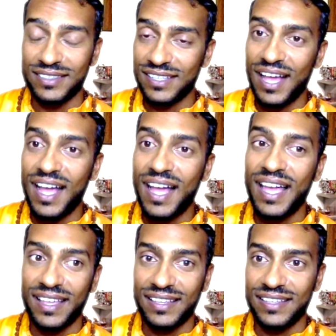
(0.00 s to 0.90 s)

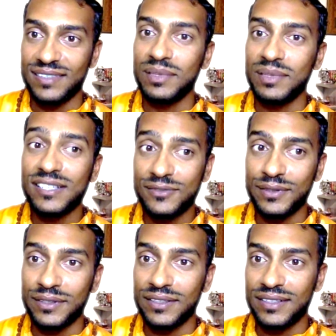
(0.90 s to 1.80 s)
sky is
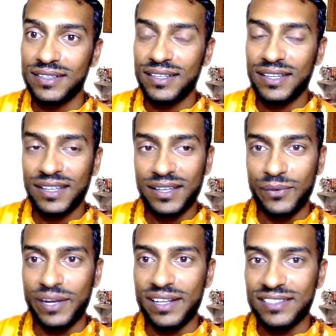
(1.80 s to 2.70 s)
blissful
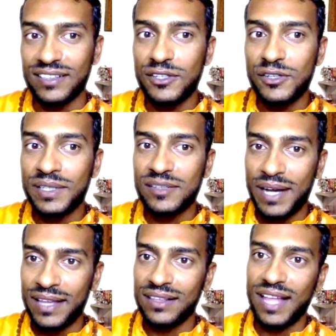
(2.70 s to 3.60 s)
when it's
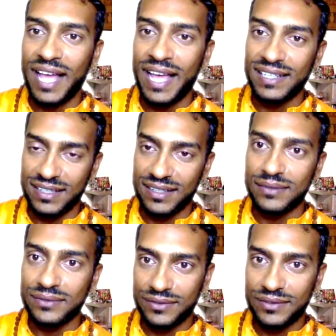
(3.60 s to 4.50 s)
illumined by the light
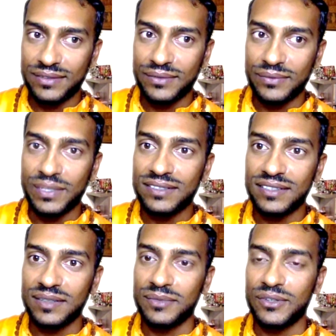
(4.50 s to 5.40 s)
of
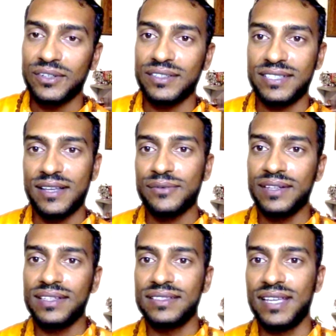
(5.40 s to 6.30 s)
wisdom or
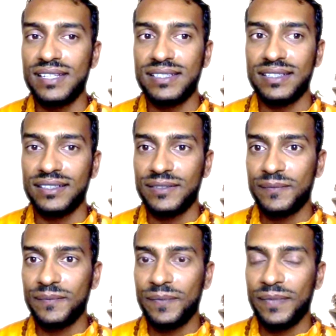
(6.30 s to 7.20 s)
self-realization.
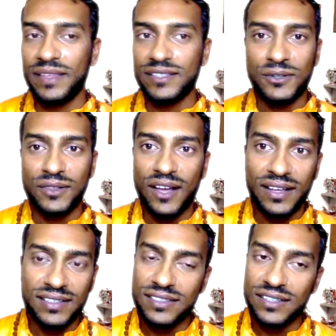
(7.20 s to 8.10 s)
So
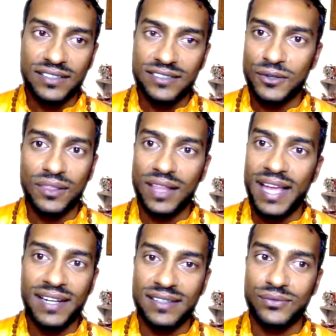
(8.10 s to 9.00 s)
long as there is no
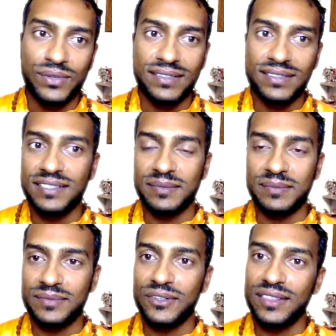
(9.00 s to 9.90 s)
light of
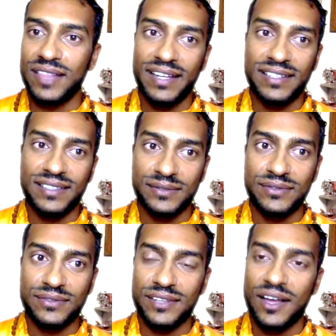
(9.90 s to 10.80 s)
wisdom or light of
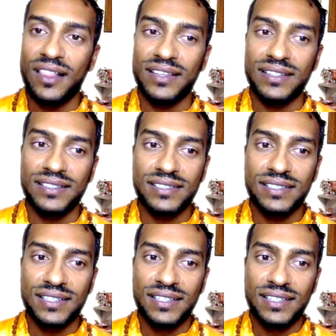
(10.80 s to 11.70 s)

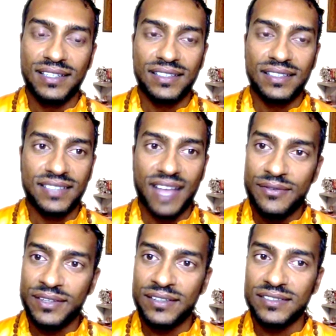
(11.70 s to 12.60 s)
knowledge,
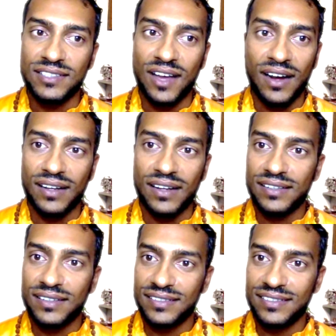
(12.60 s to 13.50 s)
sky feels dark.